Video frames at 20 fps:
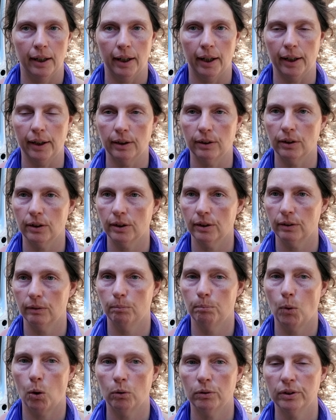And
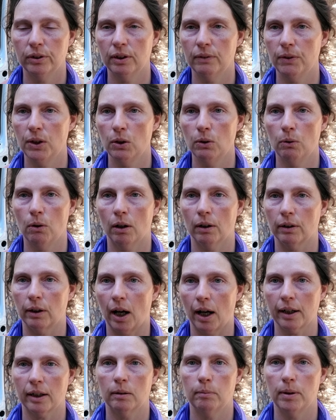most of you are
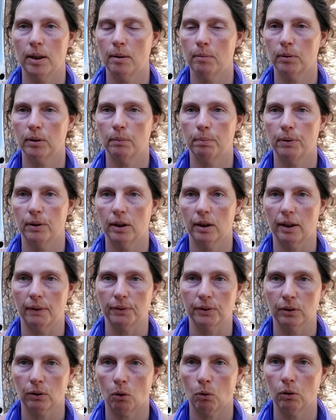not going to be able to put enough
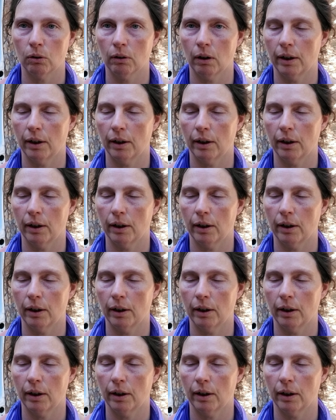solar